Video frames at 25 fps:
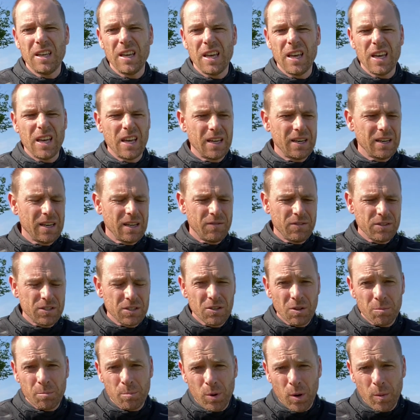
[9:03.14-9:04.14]
and if it's
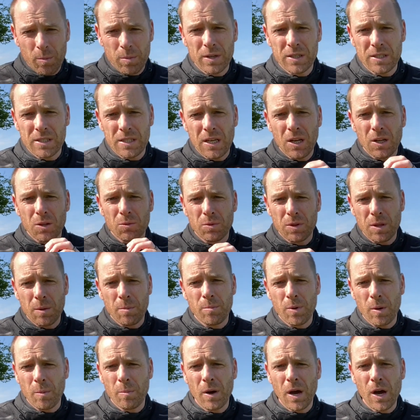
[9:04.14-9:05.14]
not properly sealed with a
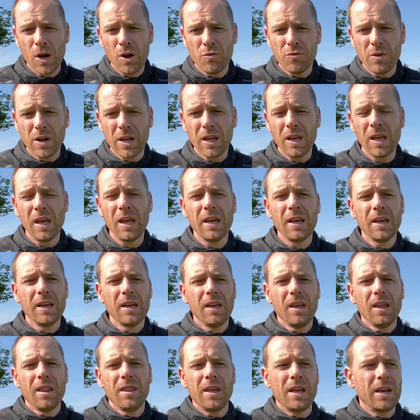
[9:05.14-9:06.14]
proper O-ring,
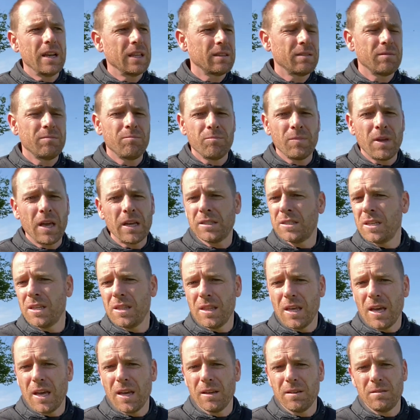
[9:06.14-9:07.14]
then it gets in
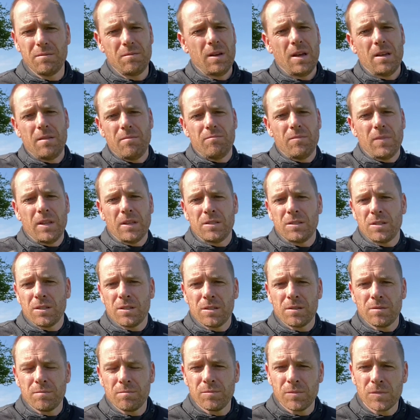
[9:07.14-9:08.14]
there. And it's
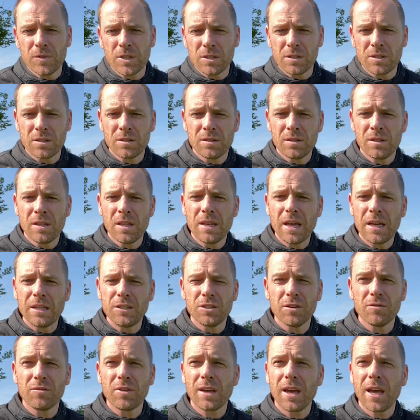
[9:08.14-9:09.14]
just the
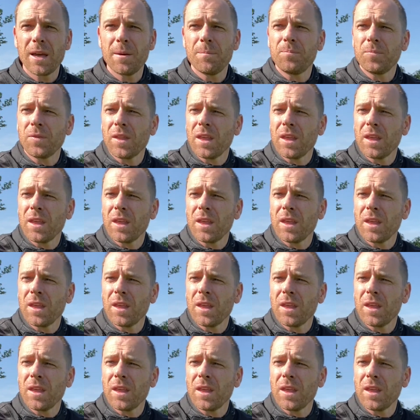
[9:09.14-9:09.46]
nature of the game.